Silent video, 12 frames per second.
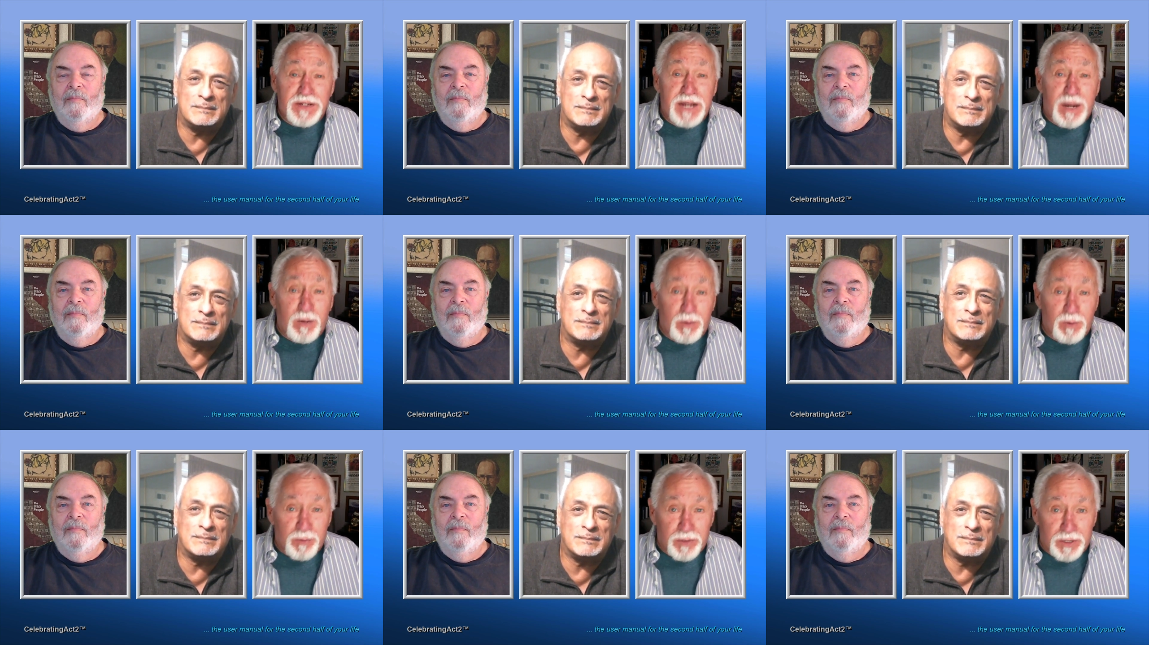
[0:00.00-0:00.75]
Speaker 1: the
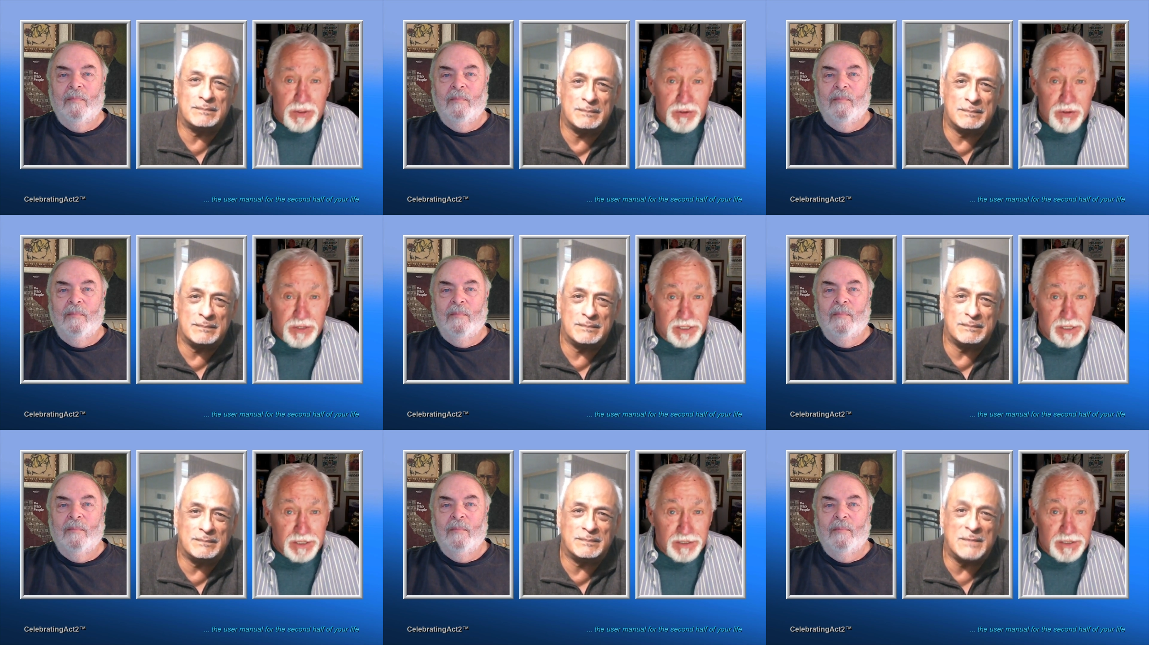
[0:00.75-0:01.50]
Tower Bridge
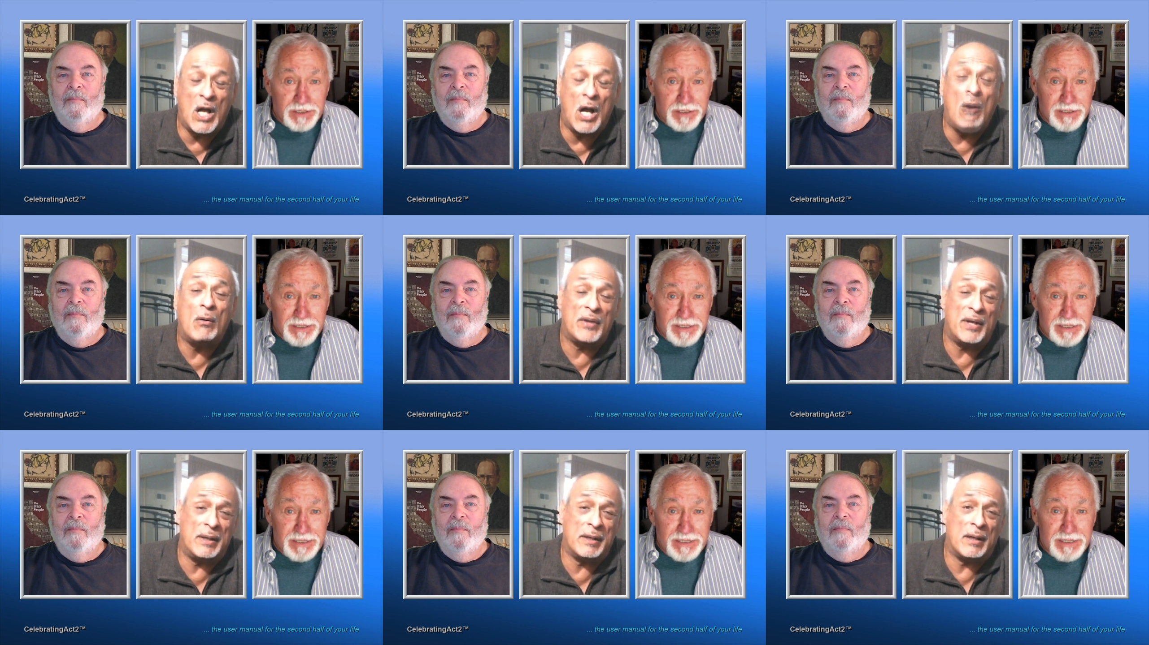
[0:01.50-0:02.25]
in London. Oh, well, there
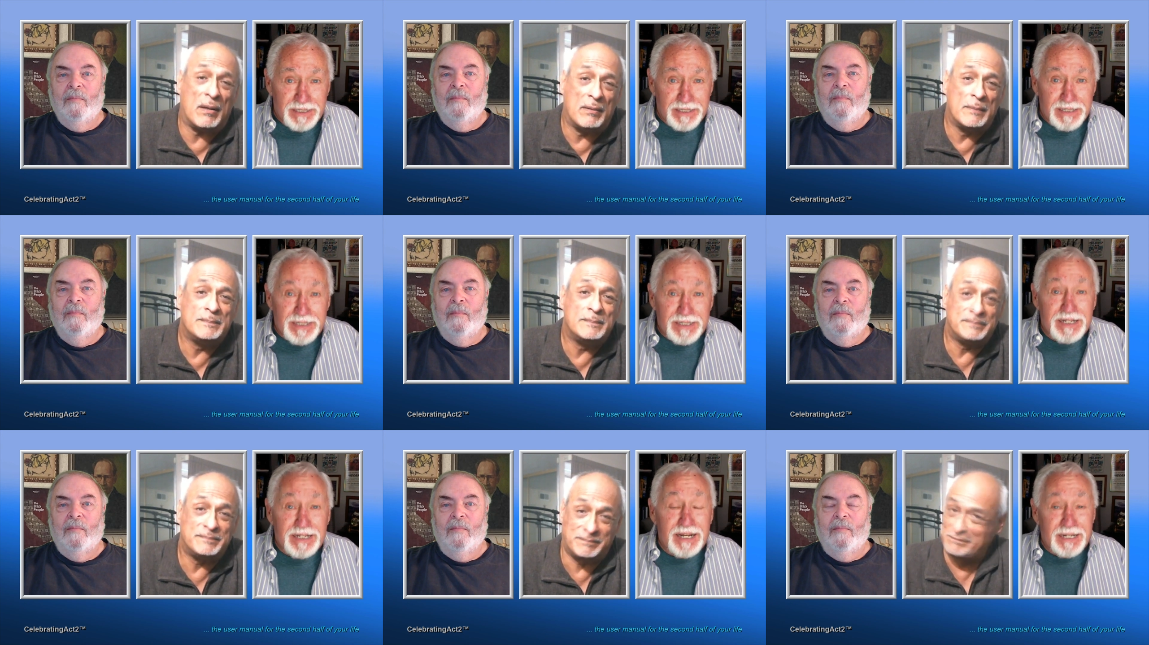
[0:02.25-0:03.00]
you go. Hmm.
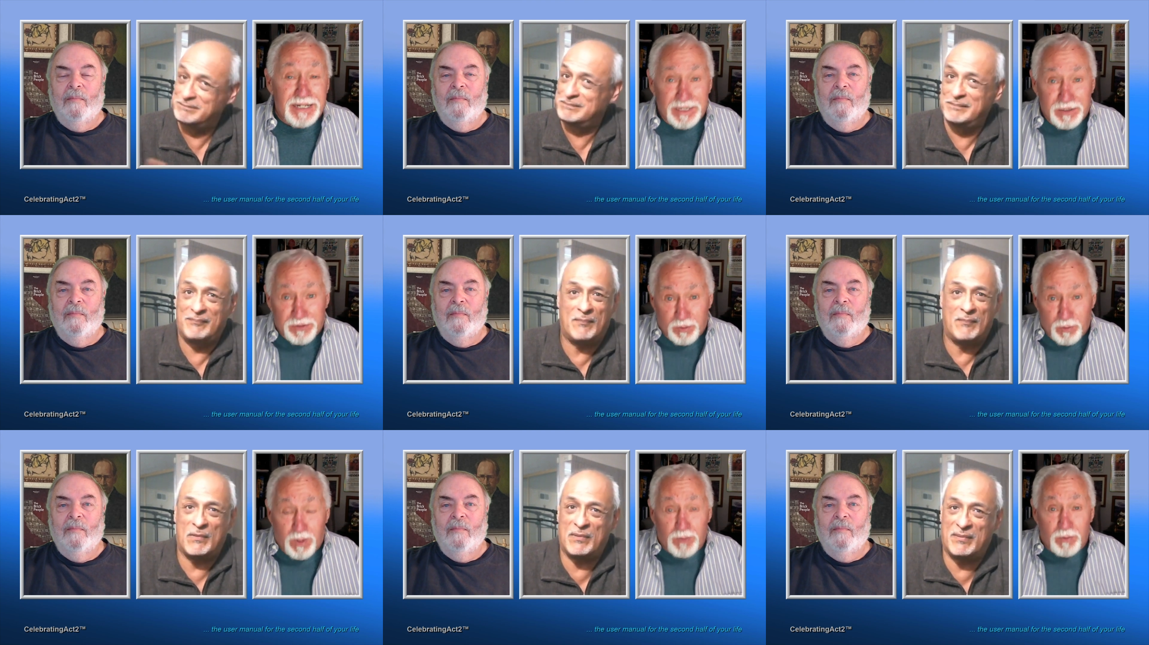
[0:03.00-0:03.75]
And it's
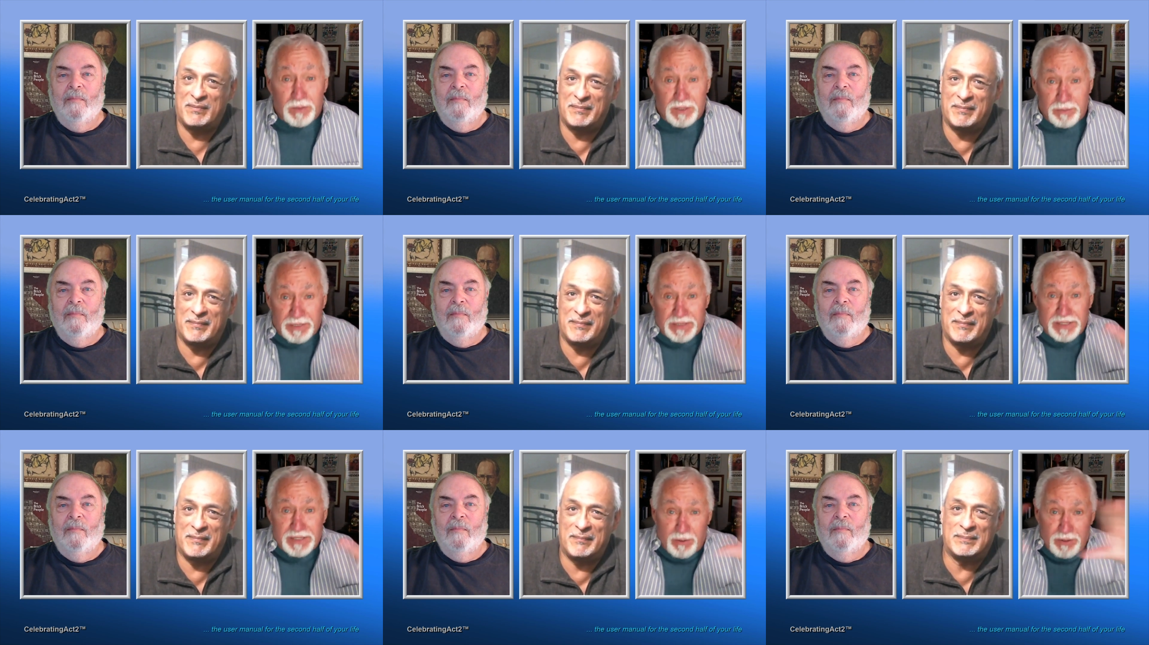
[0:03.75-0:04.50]
the one with the
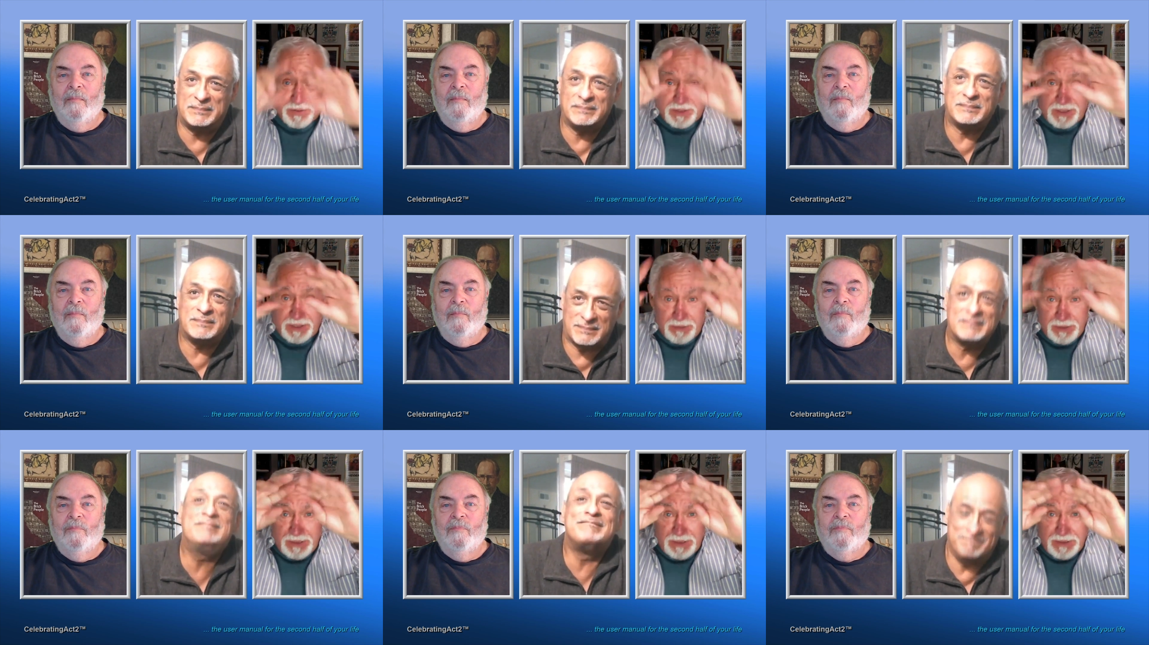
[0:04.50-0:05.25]
big towers and
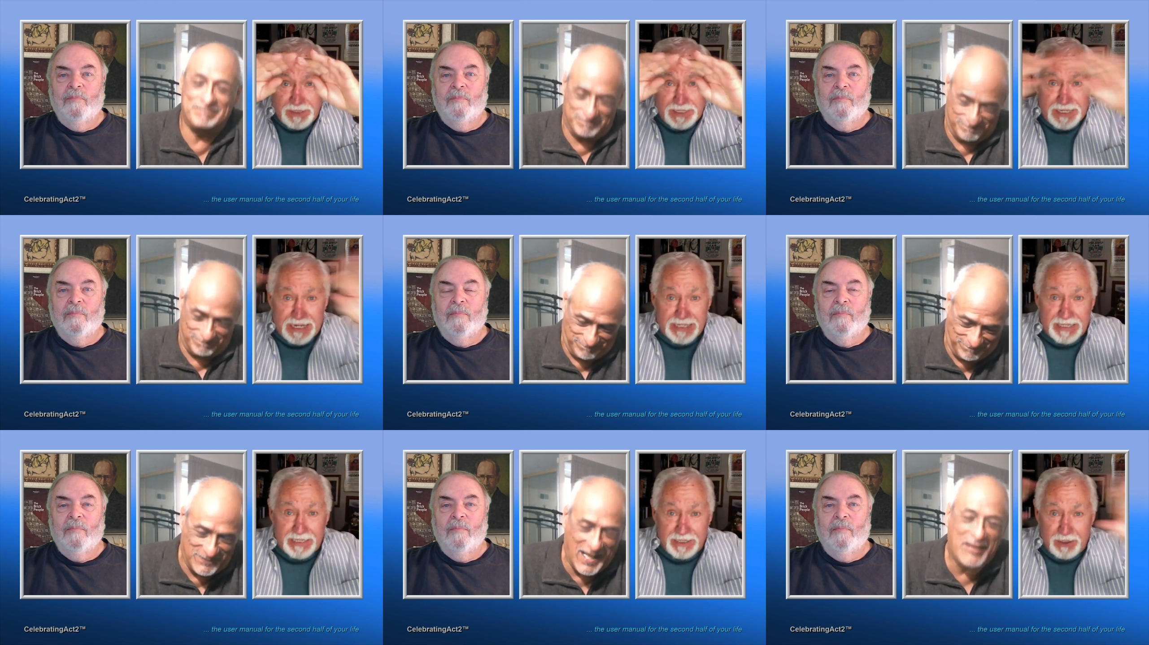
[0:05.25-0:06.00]
the the
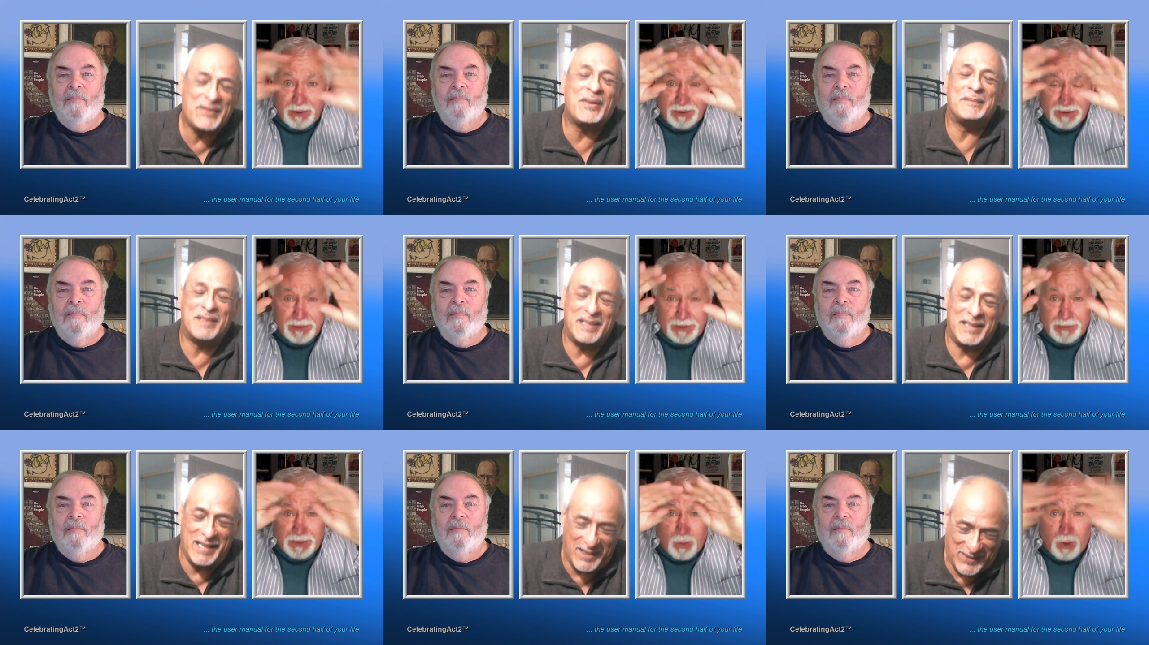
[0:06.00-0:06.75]
netting go, you know, I
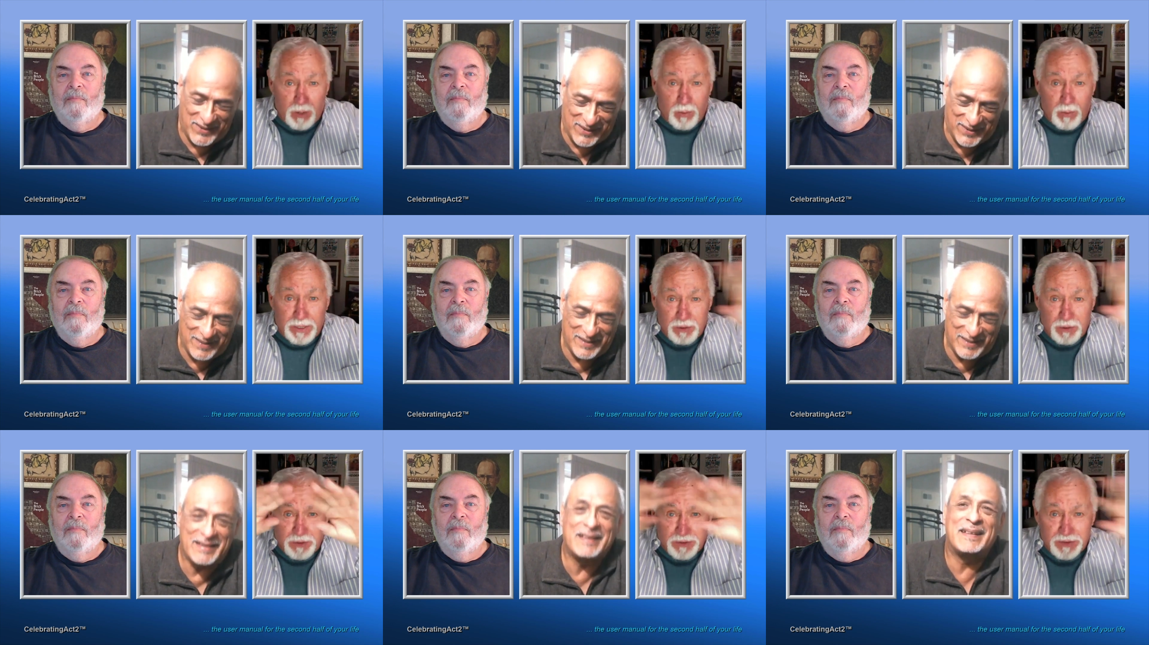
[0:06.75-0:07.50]
mean, the walkway
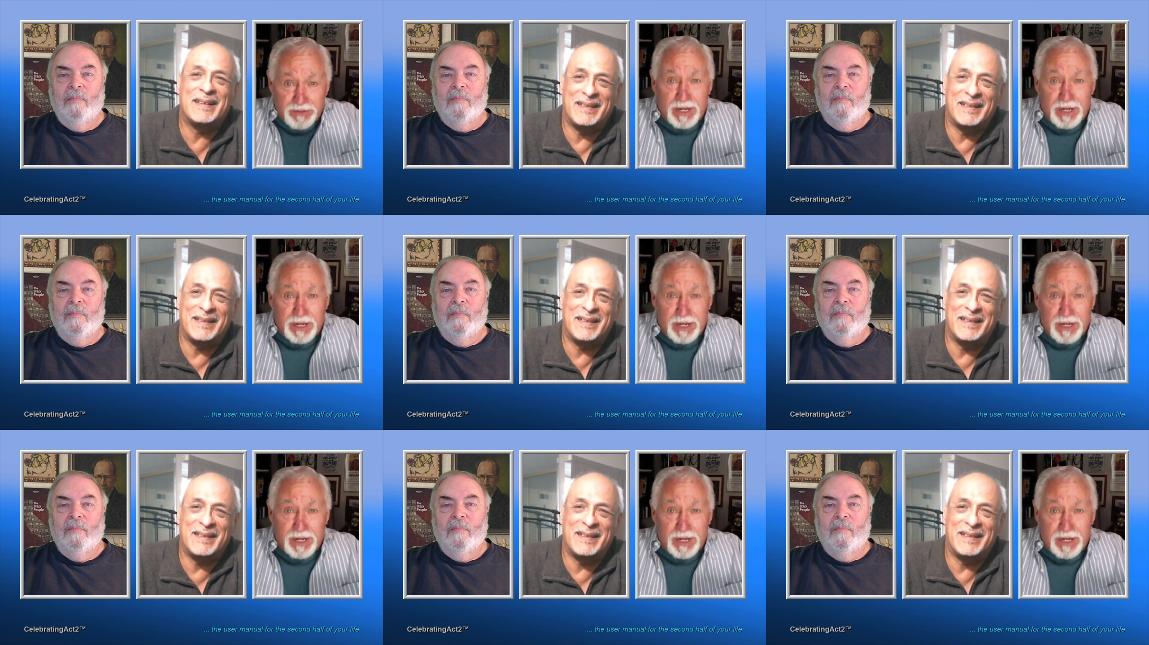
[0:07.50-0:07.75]
across the hmm.